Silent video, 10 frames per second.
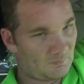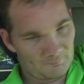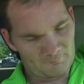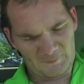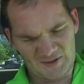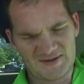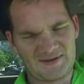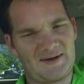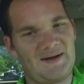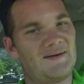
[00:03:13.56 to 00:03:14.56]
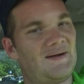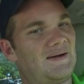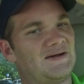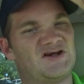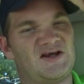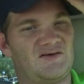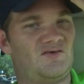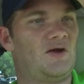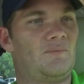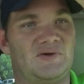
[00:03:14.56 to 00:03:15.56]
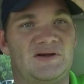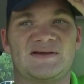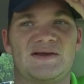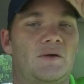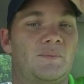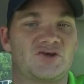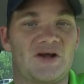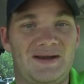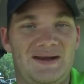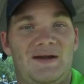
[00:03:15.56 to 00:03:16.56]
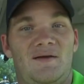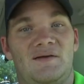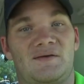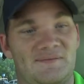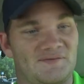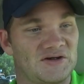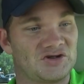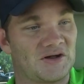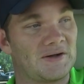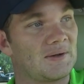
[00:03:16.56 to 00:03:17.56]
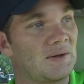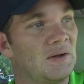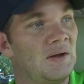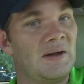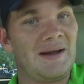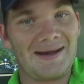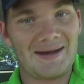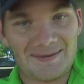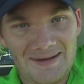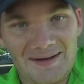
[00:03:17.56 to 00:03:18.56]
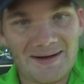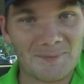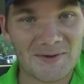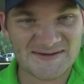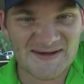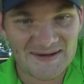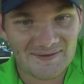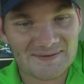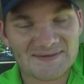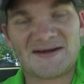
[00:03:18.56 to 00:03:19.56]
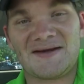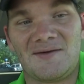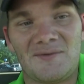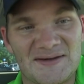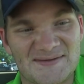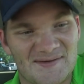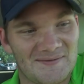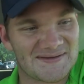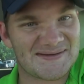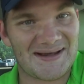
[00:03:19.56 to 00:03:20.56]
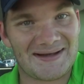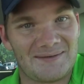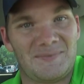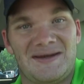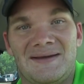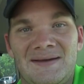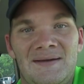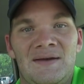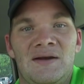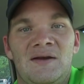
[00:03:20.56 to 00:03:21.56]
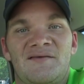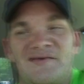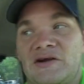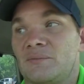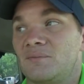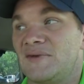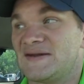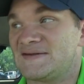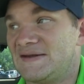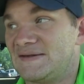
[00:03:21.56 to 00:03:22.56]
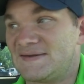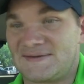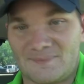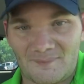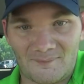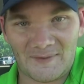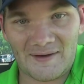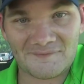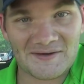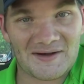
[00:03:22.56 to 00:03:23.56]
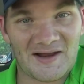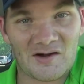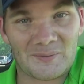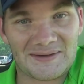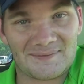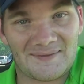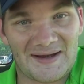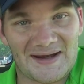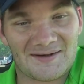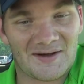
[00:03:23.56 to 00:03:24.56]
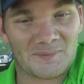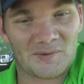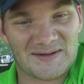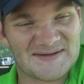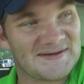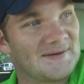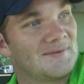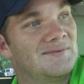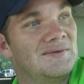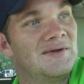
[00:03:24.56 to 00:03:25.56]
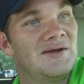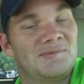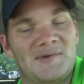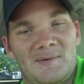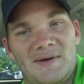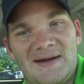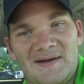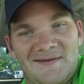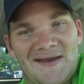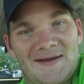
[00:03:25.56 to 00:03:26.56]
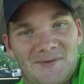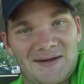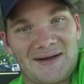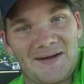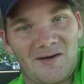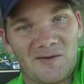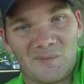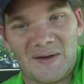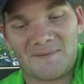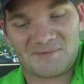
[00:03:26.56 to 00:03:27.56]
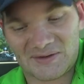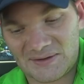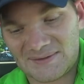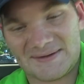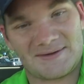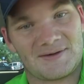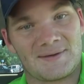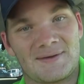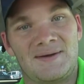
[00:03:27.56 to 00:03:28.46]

Monday night, and I got chicken and dumplings, so I'm gonna try to eat out the refrigerator. And then I'm gonna sit down and tell you what so excited me from Disney's Halfway to Halloween they had a couple weeks ago. We'll get into that when I get home after dinner